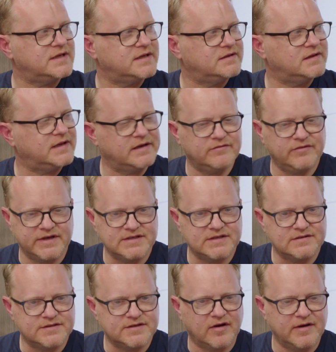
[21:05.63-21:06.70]
in
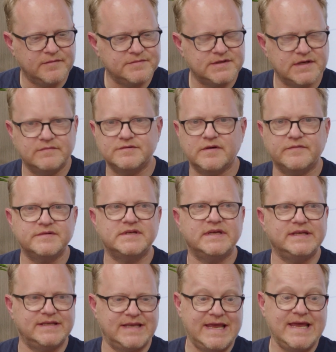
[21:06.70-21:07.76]
recent times. He was
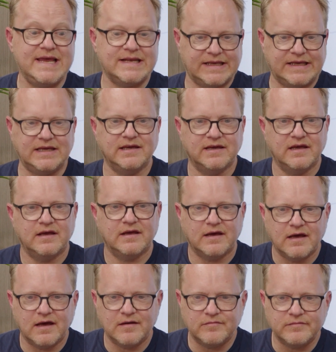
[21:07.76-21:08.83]
obviously nearly
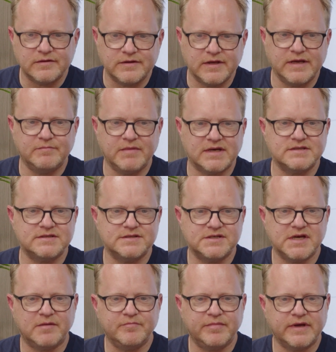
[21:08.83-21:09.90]
the Masters
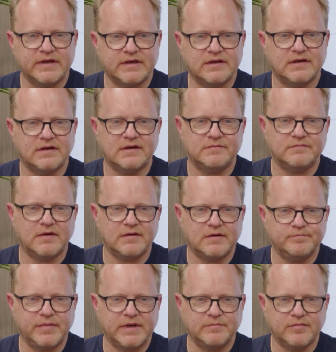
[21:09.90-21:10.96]
champion and
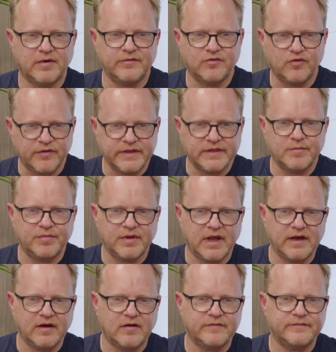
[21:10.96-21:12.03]
beaten by Rory in the
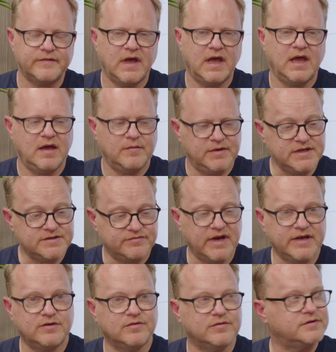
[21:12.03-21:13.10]
playoff. But his
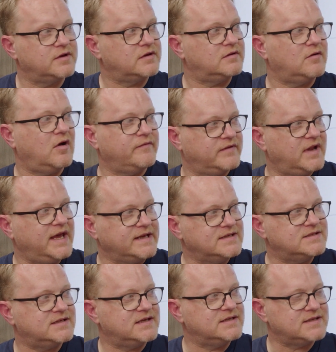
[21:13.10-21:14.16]
record of
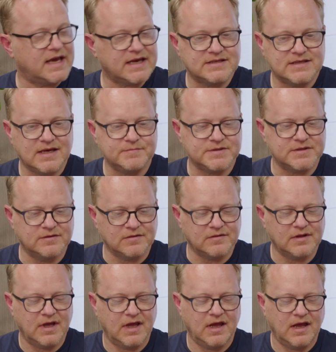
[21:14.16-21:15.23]
late is exceptional.
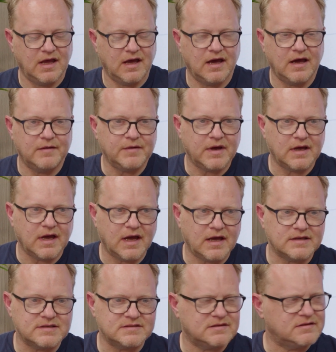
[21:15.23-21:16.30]

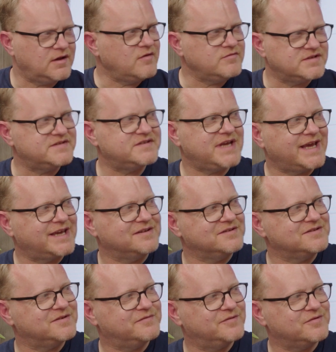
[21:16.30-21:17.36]
Loads of
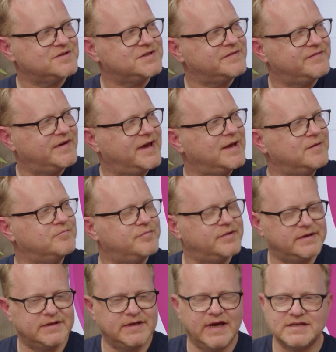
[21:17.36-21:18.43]
seconds, unfortunately for him,
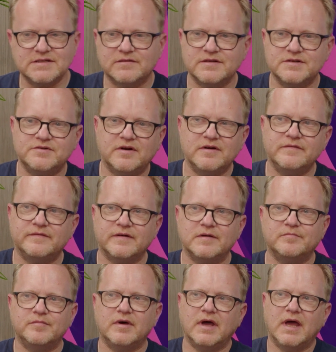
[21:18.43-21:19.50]
but he hasn't got the trophy.
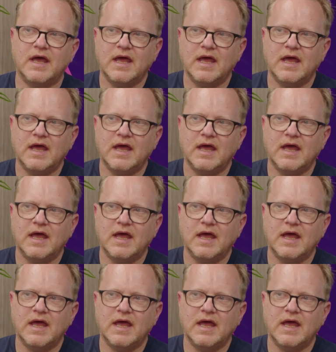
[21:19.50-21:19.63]
But